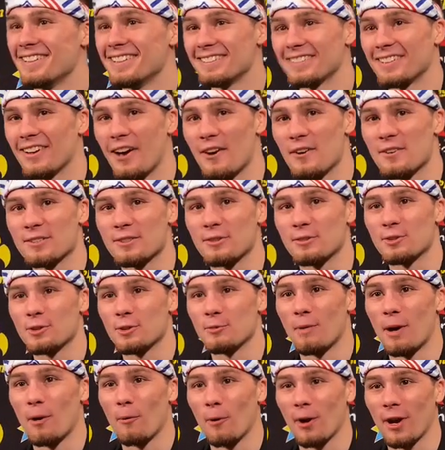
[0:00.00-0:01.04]
so I was still do
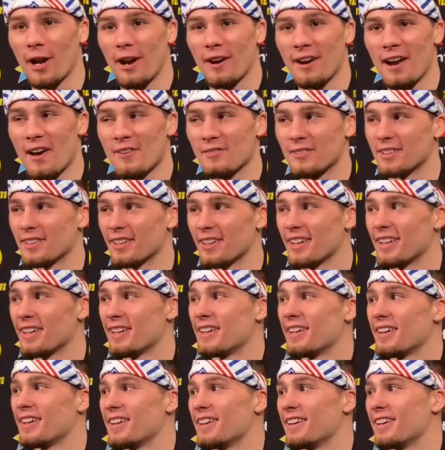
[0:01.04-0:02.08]
my workout after.
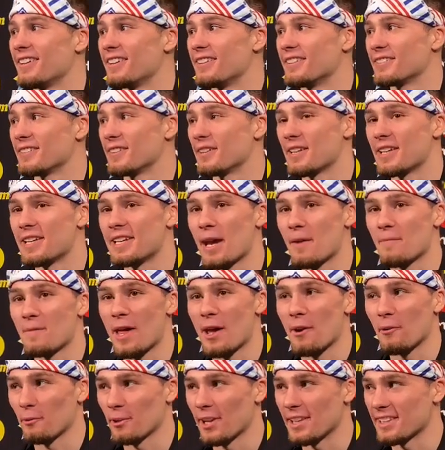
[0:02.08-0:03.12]
So he kept
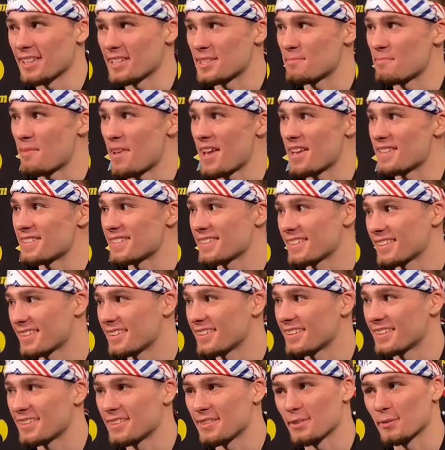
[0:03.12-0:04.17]
that relentless pace
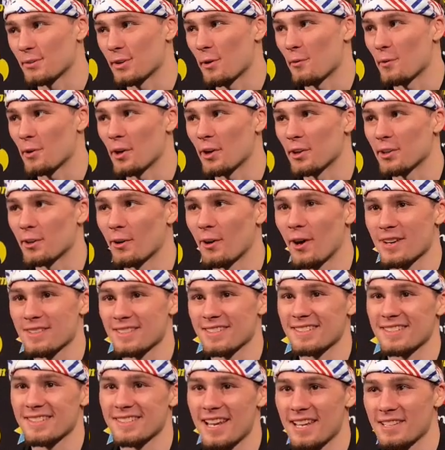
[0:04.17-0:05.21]
that we all know
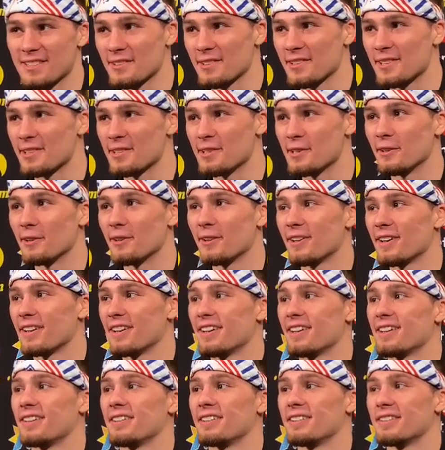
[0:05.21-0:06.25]
Austin Santo can do.
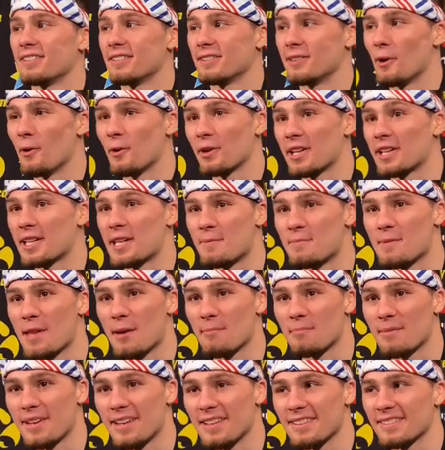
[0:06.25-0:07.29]
No one can keep that
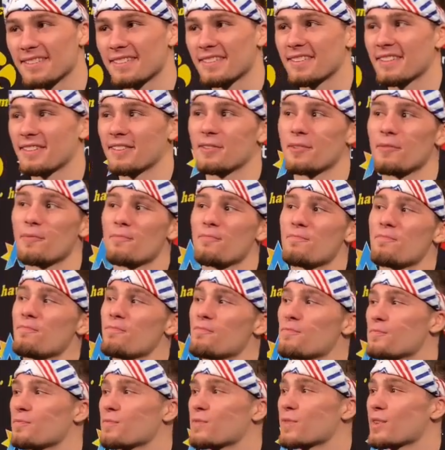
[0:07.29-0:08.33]
pace
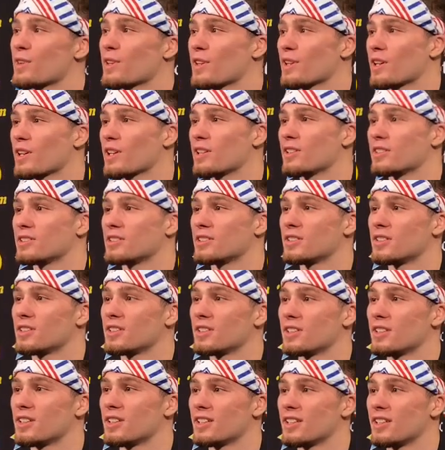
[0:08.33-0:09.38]
you like wrestling on
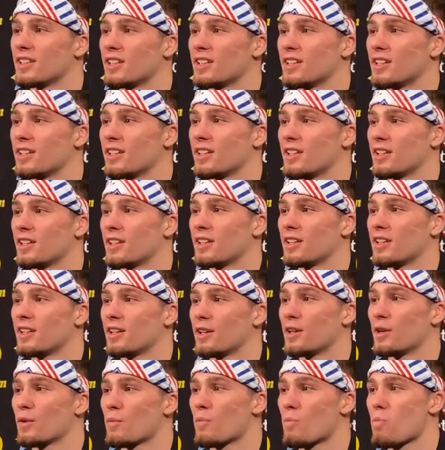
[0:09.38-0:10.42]
these big duels that are
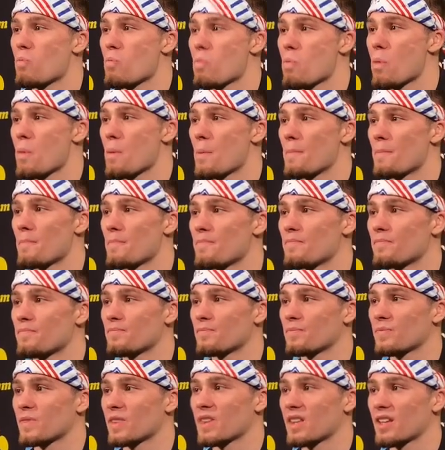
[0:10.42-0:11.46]
on TV, Big
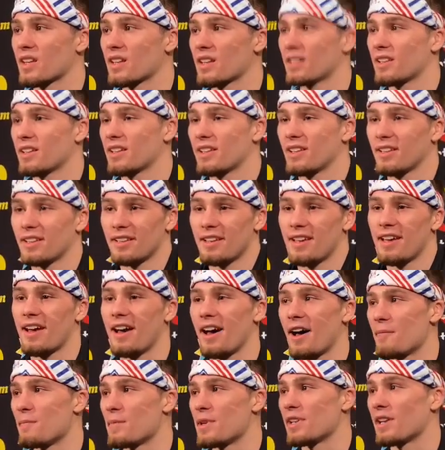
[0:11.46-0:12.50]
Big Ten Network. Yeah,
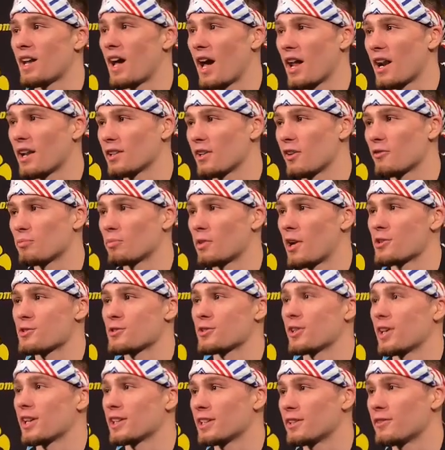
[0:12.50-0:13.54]
I mean, I love
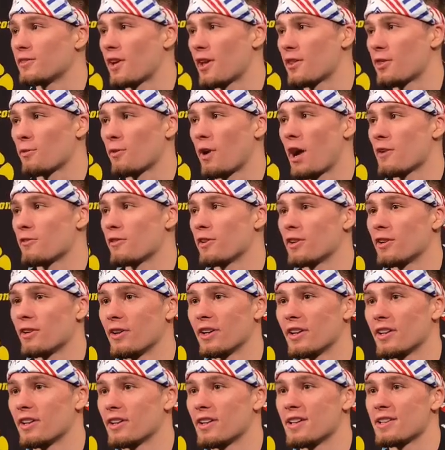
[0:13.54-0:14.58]
pressure. I live, I thrive under it.
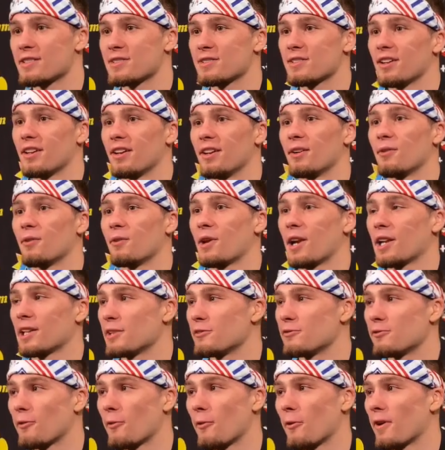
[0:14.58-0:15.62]
It's uh, what I
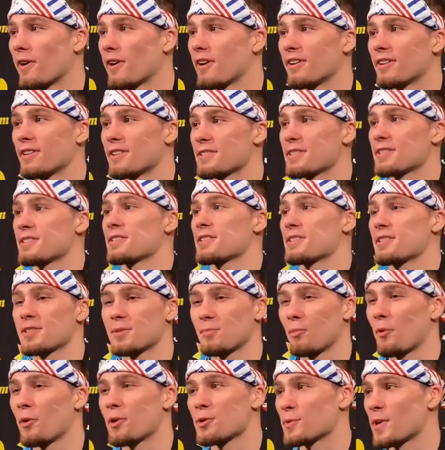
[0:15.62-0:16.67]
live for. This is the
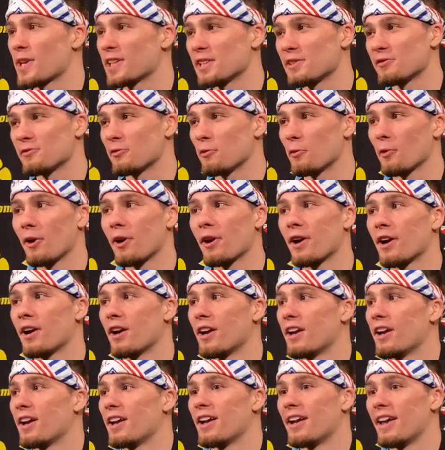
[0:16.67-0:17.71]
sport is what I live for,
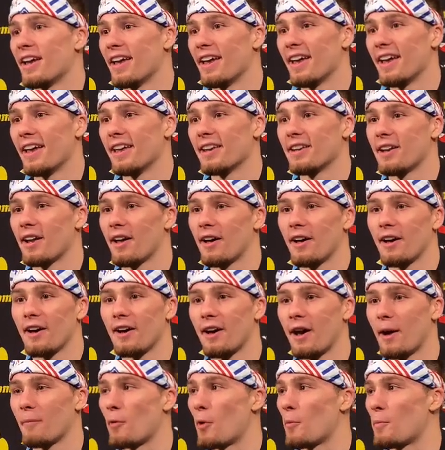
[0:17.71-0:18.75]
and uh,
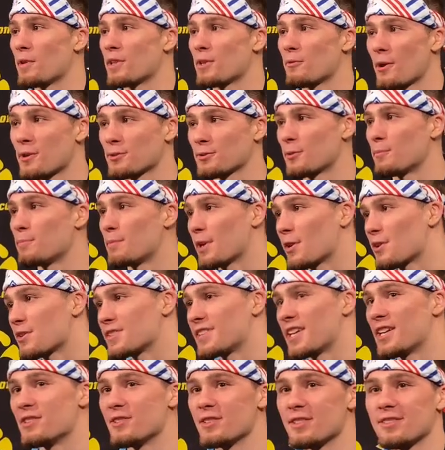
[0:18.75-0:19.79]
I'm hoping to wrestle on bigger
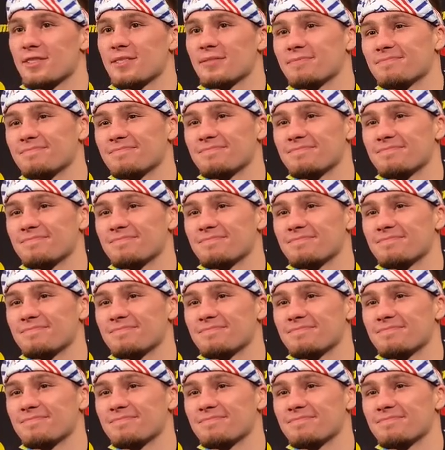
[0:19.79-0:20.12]
stages.